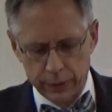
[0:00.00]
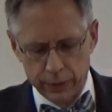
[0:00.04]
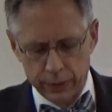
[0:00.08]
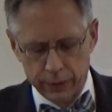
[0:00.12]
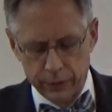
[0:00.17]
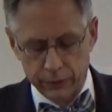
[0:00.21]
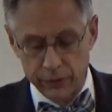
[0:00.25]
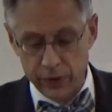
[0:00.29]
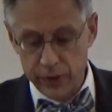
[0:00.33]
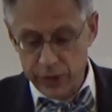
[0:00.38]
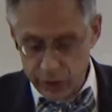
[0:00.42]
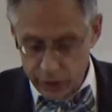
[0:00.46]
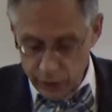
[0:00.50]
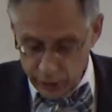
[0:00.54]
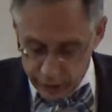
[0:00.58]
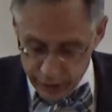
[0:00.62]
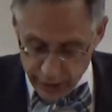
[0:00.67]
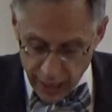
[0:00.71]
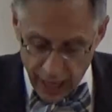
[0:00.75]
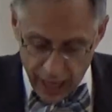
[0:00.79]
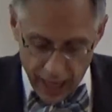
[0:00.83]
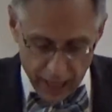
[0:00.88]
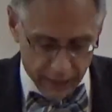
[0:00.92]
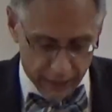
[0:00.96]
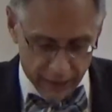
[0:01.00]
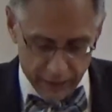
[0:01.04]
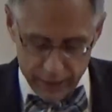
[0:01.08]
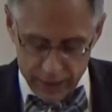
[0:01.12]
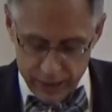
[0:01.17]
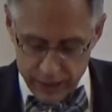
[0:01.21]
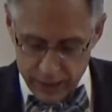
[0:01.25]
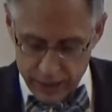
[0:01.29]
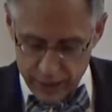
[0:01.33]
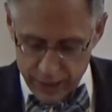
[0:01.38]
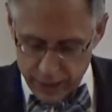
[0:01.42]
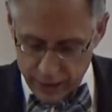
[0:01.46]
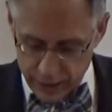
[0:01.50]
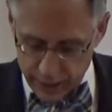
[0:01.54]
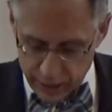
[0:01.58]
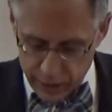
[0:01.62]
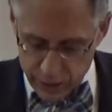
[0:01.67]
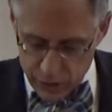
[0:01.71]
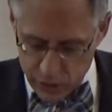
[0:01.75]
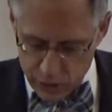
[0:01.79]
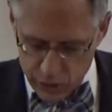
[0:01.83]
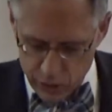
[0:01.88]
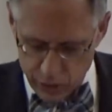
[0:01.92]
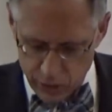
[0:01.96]
Physical death is the
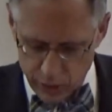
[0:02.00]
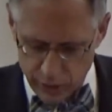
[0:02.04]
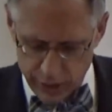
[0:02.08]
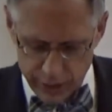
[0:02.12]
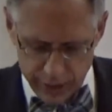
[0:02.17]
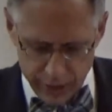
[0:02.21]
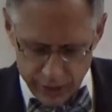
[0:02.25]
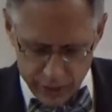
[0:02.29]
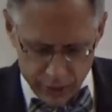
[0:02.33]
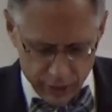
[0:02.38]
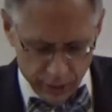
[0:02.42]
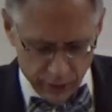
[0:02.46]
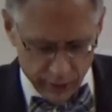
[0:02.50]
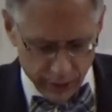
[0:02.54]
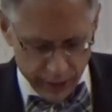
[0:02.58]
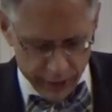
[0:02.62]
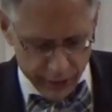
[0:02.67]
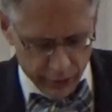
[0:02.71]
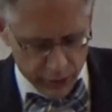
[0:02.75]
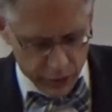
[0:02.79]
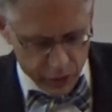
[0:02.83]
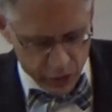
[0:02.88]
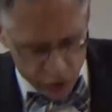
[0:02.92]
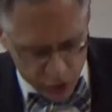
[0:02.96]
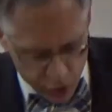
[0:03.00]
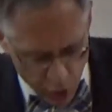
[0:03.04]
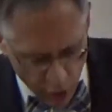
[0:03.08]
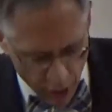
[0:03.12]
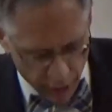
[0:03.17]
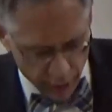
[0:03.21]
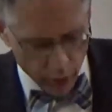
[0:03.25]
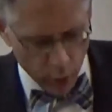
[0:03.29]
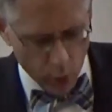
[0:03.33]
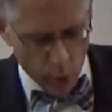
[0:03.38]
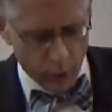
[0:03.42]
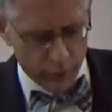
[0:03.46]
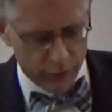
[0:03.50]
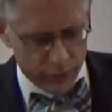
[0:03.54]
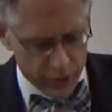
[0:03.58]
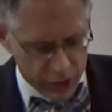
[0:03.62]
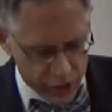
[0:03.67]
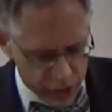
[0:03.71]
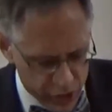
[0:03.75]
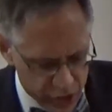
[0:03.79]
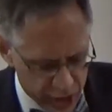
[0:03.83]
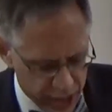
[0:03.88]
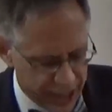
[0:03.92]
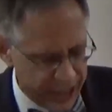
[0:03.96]
concern. It doesn't look like there's sorrow over
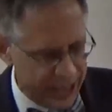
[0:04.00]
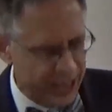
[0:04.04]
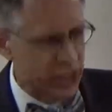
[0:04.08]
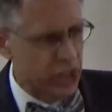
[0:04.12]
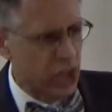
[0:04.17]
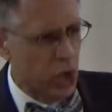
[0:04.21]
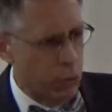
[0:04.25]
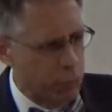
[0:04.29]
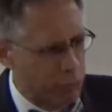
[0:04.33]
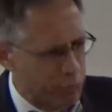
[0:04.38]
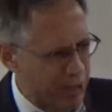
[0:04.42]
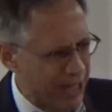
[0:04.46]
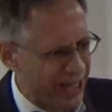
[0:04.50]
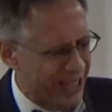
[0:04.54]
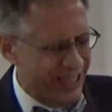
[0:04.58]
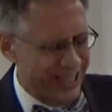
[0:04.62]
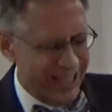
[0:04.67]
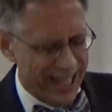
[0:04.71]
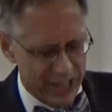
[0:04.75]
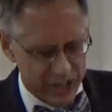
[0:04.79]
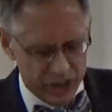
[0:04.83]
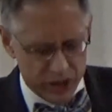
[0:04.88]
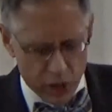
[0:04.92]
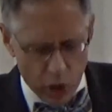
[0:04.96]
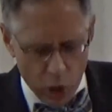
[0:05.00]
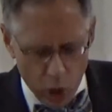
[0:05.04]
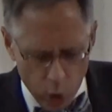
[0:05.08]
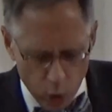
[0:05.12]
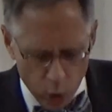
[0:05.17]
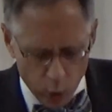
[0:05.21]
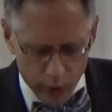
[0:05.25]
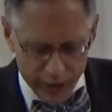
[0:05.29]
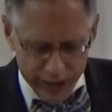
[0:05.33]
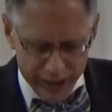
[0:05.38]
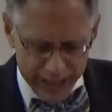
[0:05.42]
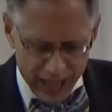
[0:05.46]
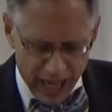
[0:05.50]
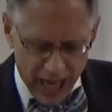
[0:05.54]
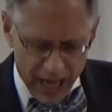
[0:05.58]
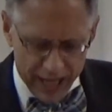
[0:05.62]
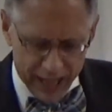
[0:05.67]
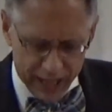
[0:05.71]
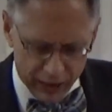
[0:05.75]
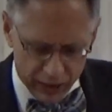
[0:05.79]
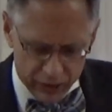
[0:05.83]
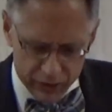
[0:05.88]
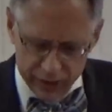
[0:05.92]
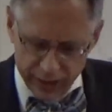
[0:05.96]
sin committed against a holy God.
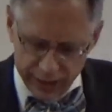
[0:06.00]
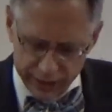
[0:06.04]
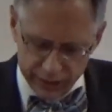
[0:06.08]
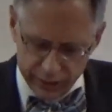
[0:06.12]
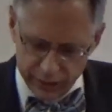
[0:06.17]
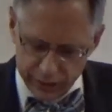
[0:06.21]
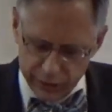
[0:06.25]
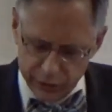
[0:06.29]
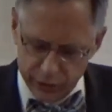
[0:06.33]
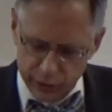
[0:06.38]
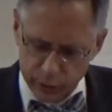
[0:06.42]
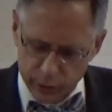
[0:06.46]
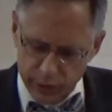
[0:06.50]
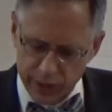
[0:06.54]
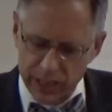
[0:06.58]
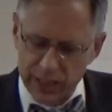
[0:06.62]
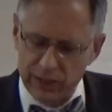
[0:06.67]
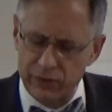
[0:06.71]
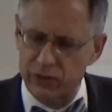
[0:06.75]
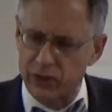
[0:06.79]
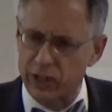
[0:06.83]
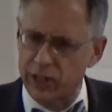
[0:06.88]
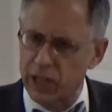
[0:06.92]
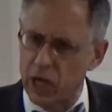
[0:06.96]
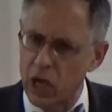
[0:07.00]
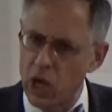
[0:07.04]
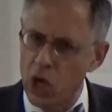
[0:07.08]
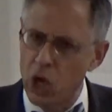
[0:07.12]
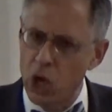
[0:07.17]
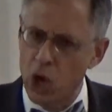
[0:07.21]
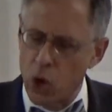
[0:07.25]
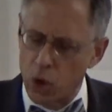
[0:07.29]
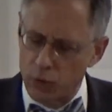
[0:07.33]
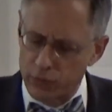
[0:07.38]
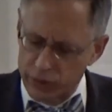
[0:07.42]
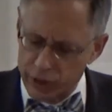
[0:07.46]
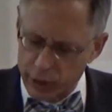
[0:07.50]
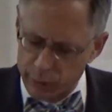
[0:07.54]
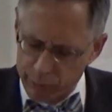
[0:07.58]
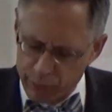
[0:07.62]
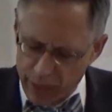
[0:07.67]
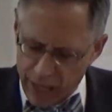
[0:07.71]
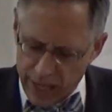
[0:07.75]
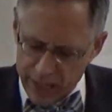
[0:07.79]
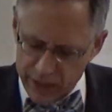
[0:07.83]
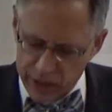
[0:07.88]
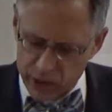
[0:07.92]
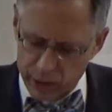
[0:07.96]
It looks like they're grieving over the
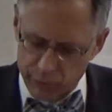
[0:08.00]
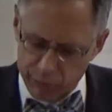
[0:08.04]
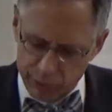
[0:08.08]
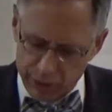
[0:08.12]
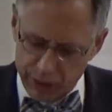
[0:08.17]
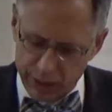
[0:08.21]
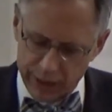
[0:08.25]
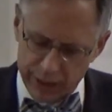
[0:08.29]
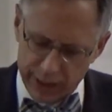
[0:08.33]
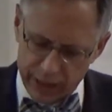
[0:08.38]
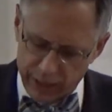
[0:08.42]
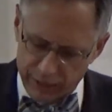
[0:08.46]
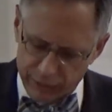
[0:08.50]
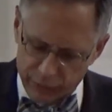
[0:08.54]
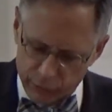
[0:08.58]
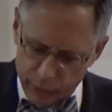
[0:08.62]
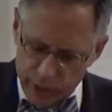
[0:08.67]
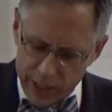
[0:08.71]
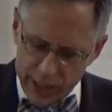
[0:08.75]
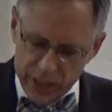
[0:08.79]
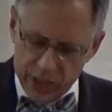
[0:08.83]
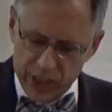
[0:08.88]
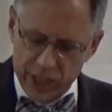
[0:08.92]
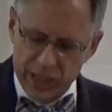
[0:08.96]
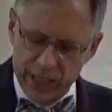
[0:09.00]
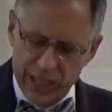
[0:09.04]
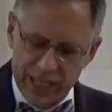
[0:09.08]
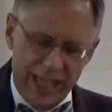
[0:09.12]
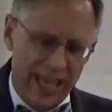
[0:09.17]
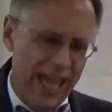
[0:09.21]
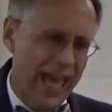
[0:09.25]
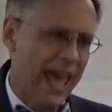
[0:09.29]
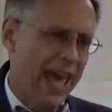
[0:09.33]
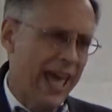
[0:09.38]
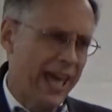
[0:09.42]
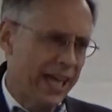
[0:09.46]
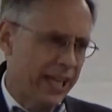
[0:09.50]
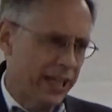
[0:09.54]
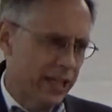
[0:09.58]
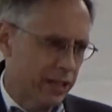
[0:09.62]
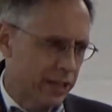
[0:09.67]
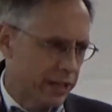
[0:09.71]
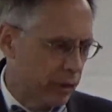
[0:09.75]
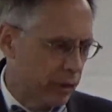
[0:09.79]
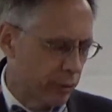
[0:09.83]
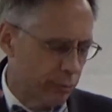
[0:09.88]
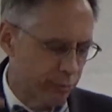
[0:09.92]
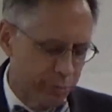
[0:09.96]
possibility of reaching the end,
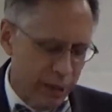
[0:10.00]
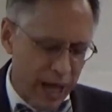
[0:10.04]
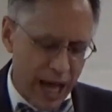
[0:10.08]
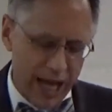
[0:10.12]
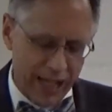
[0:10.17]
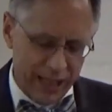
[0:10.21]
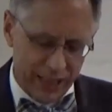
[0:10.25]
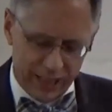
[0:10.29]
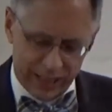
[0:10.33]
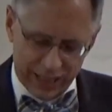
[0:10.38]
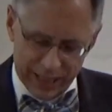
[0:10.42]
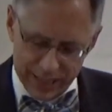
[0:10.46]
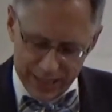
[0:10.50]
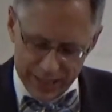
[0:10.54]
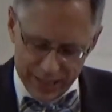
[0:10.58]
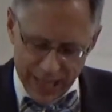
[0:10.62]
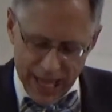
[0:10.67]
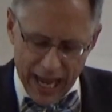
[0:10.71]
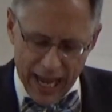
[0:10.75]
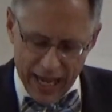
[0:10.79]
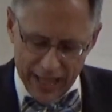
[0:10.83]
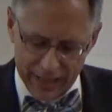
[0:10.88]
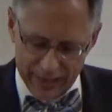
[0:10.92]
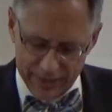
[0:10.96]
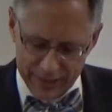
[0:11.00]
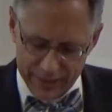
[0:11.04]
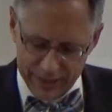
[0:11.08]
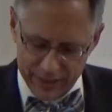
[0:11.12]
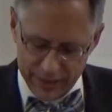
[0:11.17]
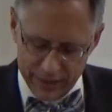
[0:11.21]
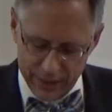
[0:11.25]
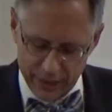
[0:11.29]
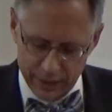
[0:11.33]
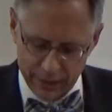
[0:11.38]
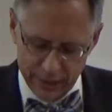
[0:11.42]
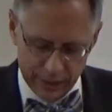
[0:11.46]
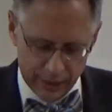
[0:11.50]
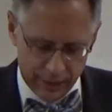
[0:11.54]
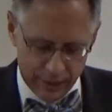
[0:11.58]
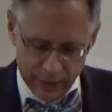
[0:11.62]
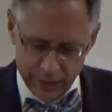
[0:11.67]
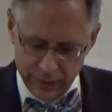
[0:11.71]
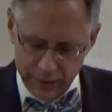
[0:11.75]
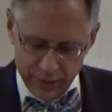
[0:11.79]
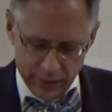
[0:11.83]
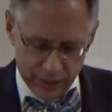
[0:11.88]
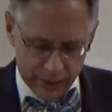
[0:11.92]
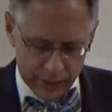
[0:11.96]
bodily deaths.
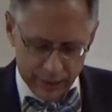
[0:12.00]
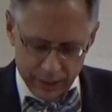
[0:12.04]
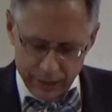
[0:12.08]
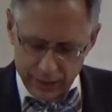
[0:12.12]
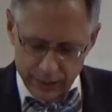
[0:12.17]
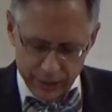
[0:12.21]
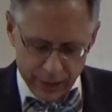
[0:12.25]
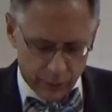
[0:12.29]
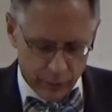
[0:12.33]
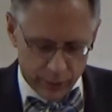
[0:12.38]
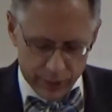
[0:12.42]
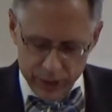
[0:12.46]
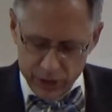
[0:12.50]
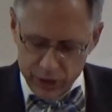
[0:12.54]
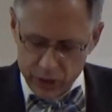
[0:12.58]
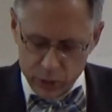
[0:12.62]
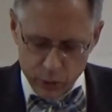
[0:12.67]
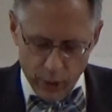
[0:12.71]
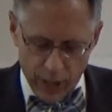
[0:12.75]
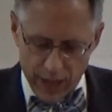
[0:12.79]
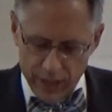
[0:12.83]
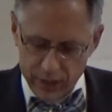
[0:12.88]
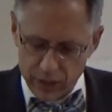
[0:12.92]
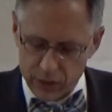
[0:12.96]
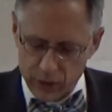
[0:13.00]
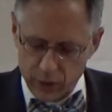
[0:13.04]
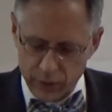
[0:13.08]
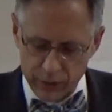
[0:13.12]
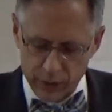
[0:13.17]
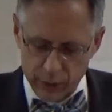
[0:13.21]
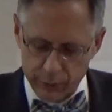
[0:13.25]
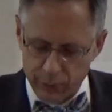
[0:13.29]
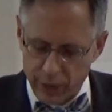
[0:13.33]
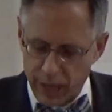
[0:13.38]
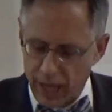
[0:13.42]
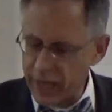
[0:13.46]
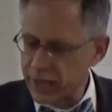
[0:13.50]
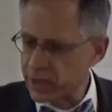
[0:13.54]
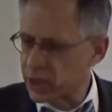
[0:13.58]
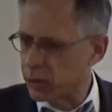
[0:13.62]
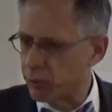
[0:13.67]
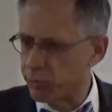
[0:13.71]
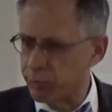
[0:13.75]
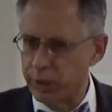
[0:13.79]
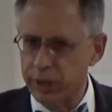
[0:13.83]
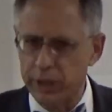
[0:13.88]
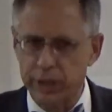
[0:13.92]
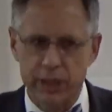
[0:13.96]
They were distressed over the
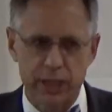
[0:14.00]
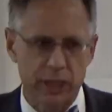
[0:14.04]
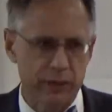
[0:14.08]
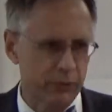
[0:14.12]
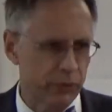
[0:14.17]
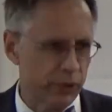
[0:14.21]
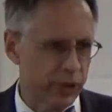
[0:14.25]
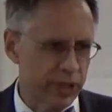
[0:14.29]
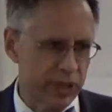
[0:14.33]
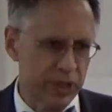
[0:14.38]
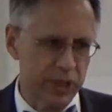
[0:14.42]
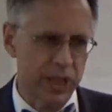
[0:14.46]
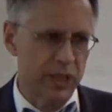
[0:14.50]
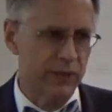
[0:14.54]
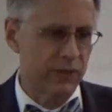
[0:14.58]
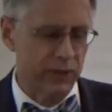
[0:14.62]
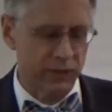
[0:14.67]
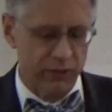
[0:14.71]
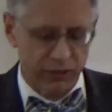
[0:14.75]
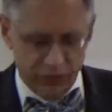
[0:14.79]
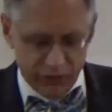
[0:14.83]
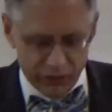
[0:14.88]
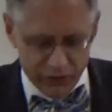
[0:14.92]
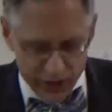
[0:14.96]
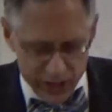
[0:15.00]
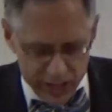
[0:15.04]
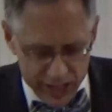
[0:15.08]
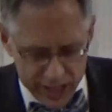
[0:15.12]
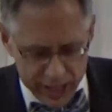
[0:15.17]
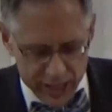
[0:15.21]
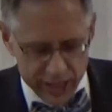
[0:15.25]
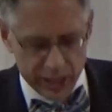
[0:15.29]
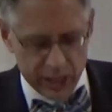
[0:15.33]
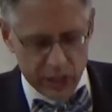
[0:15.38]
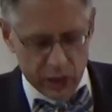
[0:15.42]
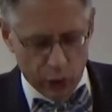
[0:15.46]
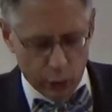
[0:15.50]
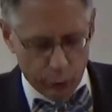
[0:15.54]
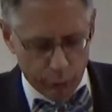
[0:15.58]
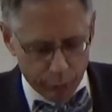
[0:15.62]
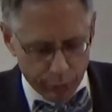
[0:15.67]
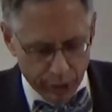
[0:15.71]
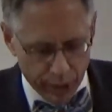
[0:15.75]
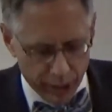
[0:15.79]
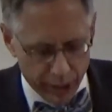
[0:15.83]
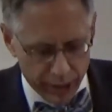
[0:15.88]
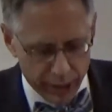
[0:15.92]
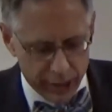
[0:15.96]
possibility of receiving physical
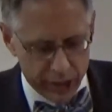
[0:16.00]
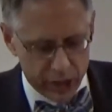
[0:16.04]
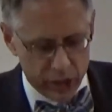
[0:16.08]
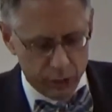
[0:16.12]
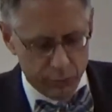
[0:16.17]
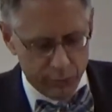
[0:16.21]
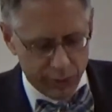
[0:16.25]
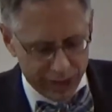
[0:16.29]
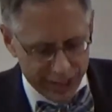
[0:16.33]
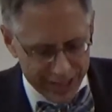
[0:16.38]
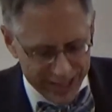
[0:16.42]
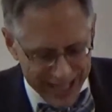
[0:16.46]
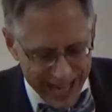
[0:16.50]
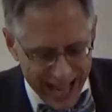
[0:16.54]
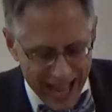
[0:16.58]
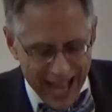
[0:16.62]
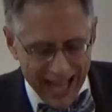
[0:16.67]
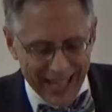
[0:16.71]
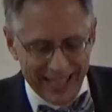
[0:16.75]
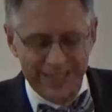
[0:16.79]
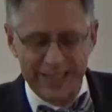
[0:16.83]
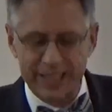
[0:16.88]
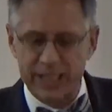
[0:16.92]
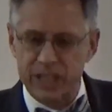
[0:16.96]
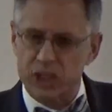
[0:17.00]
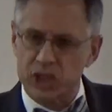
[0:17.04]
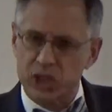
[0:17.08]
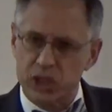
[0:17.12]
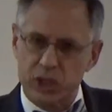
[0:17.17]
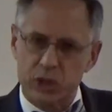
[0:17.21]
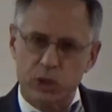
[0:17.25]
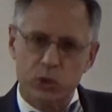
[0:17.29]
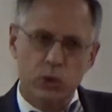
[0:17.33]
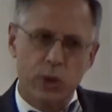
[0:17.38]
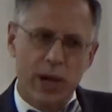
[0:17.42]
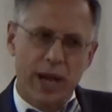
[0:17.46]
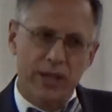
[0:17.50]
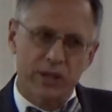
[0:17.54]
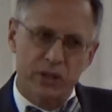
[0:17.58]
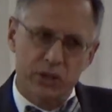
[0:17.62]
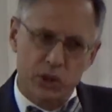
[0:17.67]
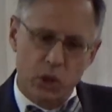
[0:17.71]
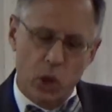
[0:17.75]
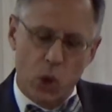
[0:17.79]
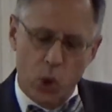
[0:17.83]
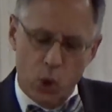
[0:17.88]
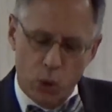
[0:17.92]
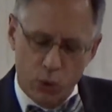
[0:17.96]
punishment, not distressed
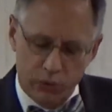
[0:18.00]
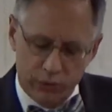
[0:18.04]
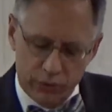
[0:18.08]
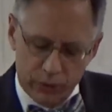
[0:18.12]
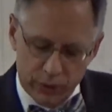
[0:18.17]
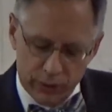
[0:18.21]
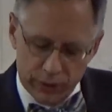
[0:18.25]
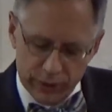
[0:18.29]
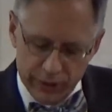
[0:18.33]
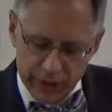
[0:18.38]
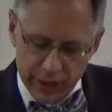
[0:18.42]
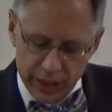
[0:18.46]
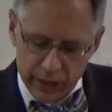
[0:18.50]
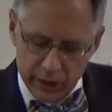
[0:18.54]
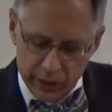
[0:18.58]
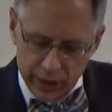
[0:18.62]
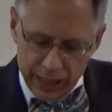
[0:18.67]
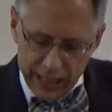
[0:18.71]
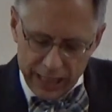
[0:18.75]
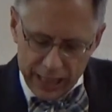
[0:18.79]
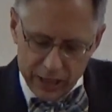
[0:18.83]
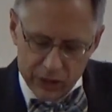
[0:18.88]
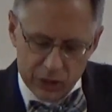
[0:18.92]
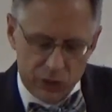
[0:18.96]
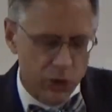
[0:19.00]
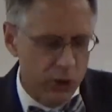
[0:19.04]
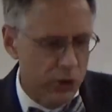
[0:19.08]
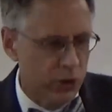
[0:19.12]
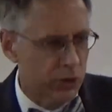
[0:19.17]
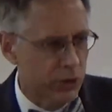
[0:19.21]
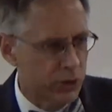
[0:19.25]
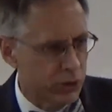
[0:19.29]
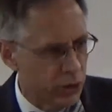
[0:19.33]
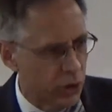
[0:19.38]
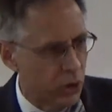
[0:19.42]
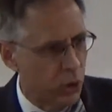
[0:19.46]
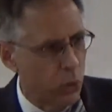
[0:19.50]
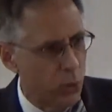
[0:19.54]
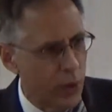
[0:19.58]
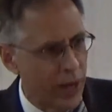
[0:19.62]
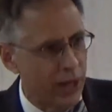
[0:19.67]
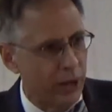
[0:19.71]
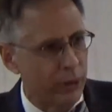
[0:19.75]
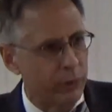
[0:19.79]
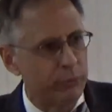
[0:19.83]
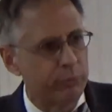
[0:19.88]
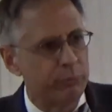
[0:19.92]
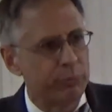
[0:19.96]
over their eternal
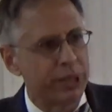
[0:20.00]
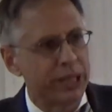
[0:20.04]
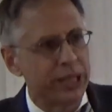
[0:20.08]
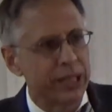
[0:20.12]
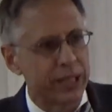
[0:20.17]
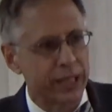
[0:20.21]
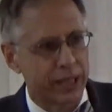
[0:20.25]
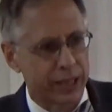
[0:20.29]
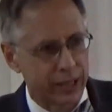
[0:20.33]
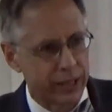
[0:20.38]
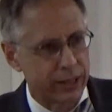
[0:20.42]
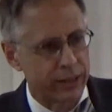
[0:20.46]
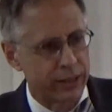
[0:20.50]
well-being.